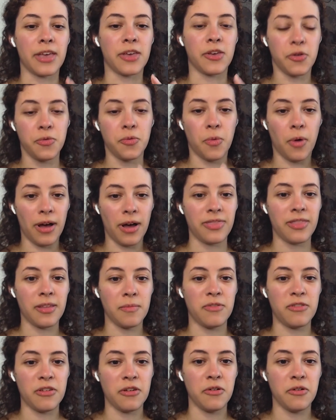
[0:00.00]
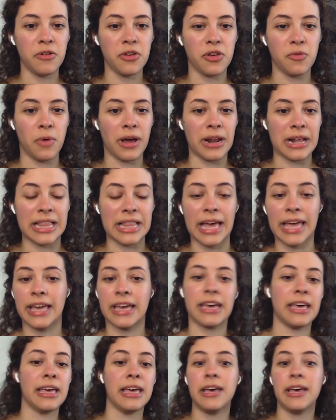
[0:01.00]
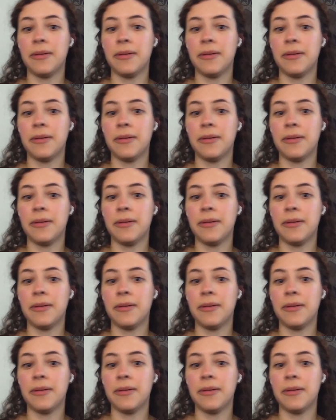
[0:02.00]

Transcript: you want them to you want to like